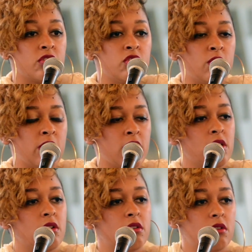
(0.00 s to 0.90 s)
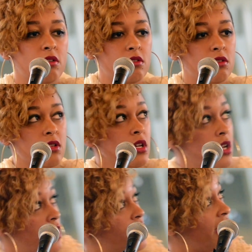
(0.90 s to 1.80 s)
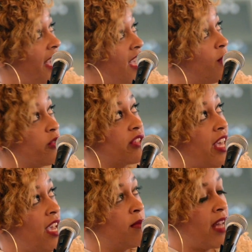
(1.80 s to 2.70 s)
the door. The cables came